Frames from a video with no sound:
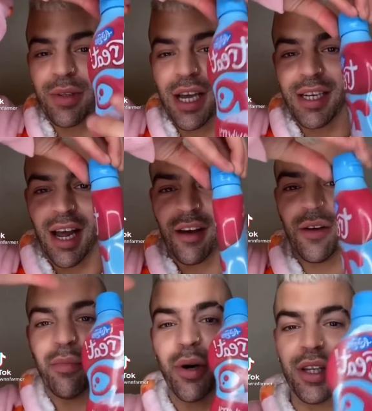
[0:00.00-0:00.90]
down, put
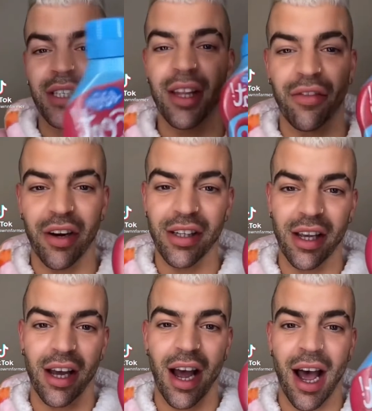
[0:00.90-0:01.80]
this in the freezer
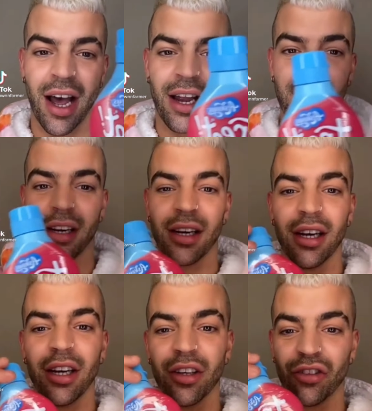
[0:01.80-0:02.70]
and
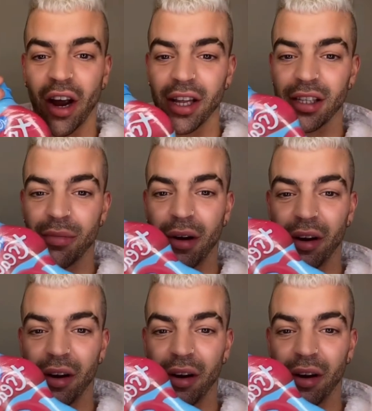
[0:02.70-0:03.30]
try this tomorrow.